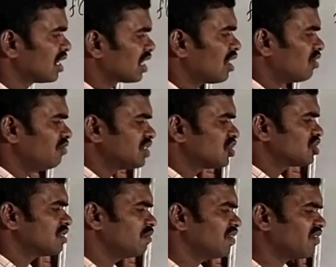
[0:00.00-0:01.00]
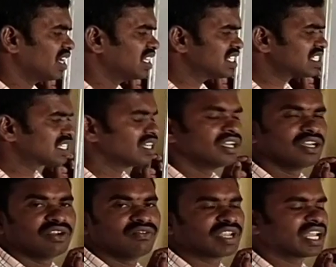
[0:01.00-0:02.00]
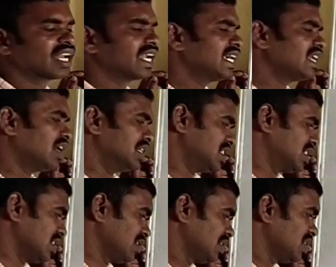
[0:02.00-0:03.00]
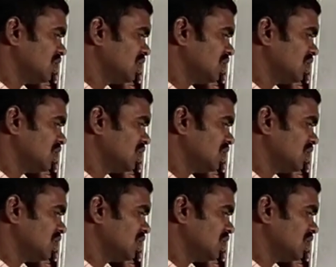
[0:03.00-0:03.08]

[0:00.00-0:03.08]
Now we should simplify this. We can get answer.